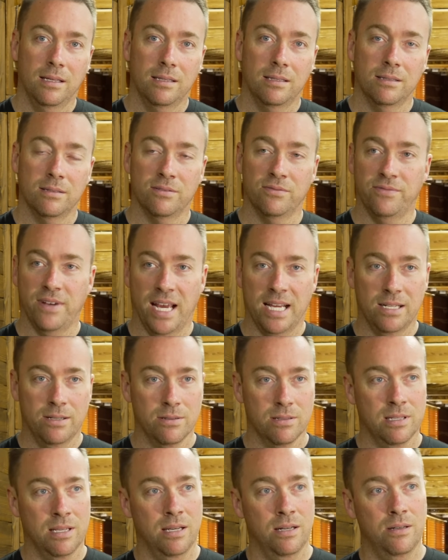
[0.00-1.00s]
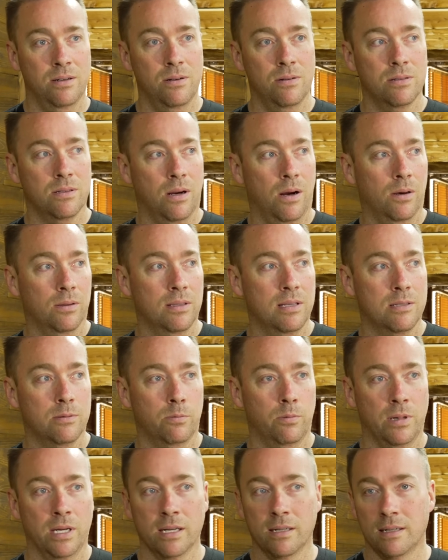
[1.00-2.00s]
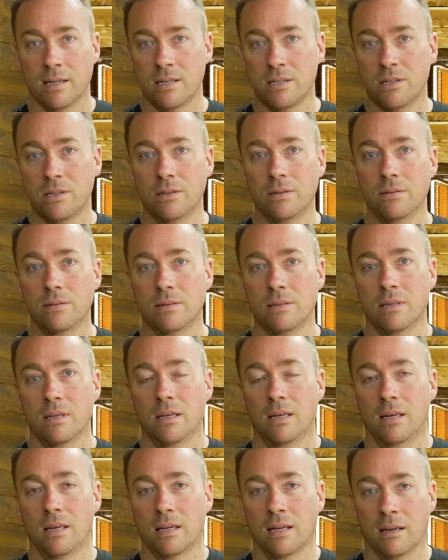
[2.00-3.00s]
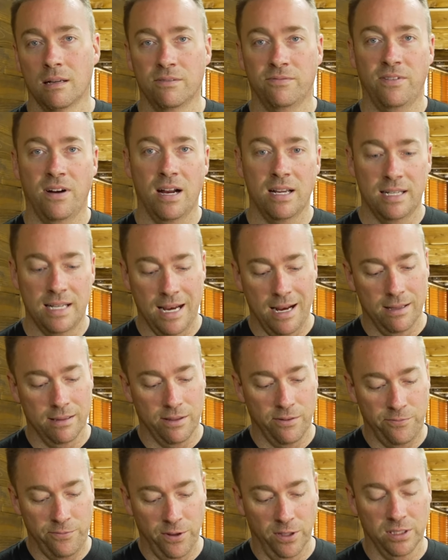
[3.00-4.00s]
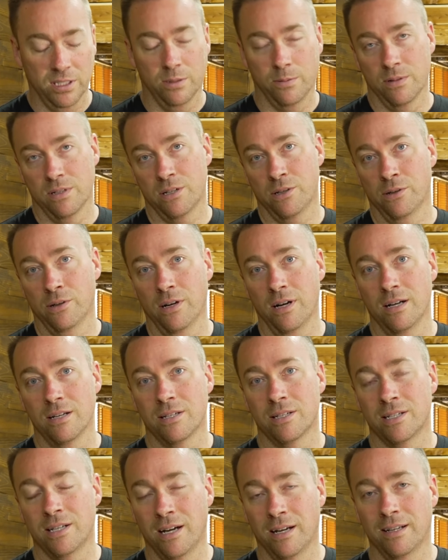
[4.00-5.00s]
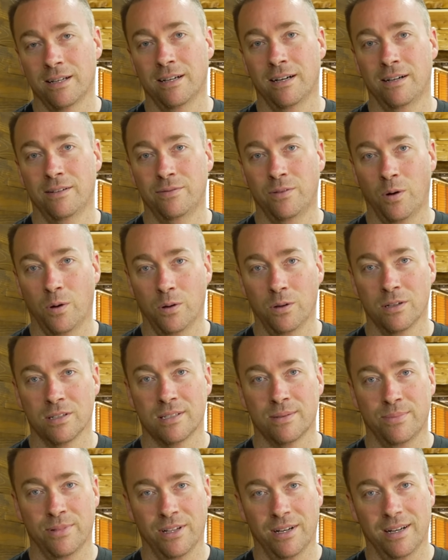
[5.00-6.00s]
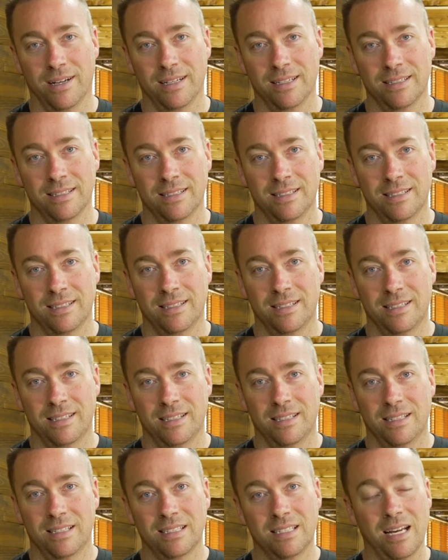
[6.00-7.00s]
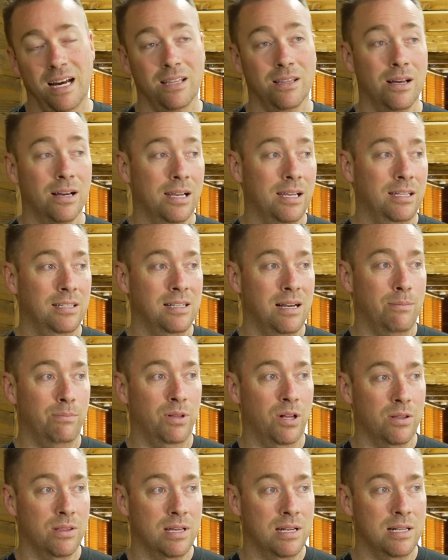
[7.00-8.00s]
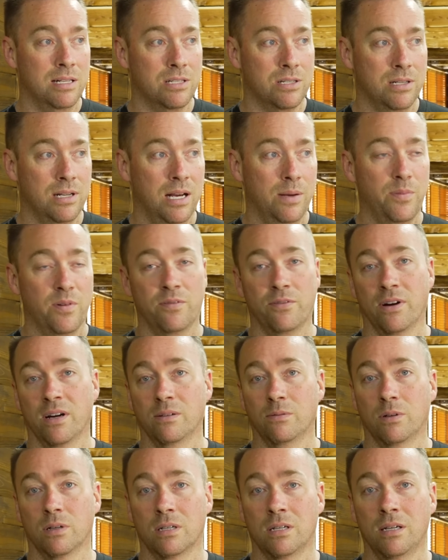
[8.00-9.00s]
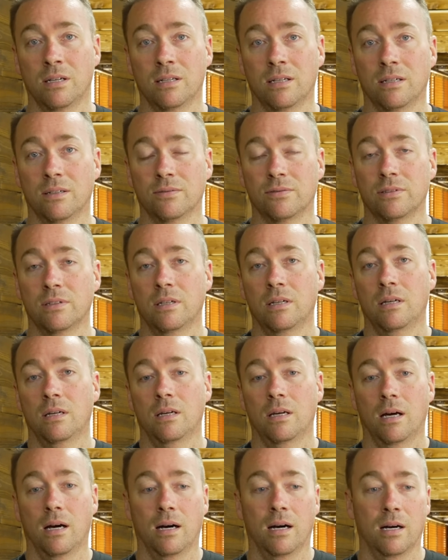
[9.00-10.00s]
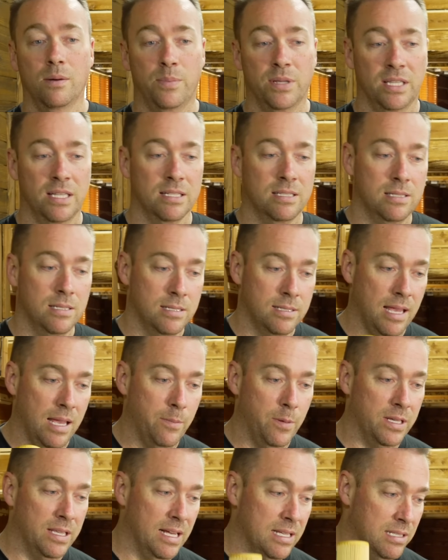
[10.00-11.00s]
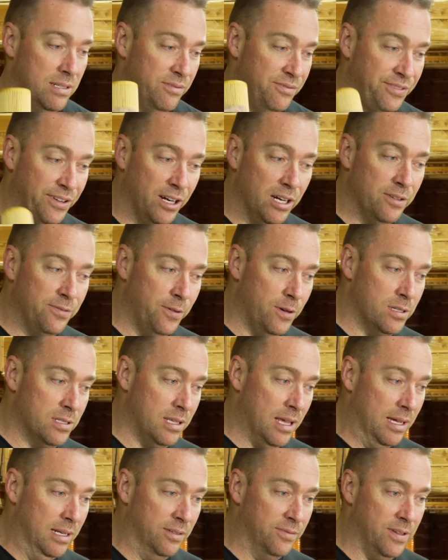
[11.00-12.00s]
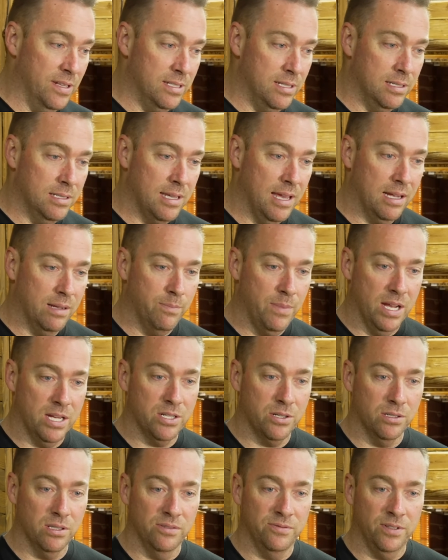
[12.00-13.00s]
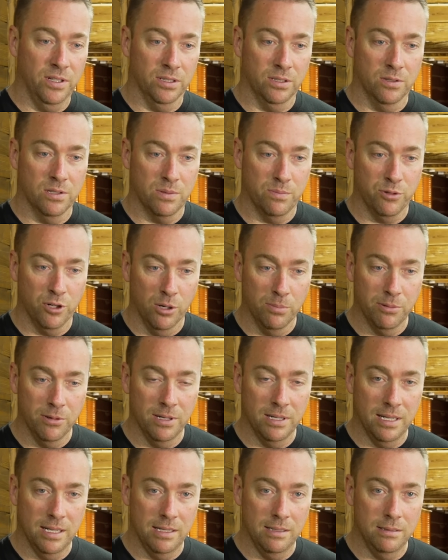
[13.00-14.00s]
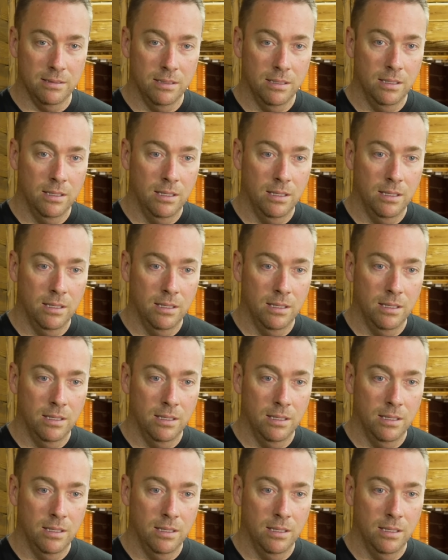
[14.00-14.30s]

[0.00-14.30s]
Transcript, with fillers: This Vanos codes, all these weird issues. Kind of find out the filter was crushed, cutting off oil supply. Got lucky to not blow that engine up, it very well could have, but this is the same way. That's the very first line of defense you take, make sure the filter is appropriate in it.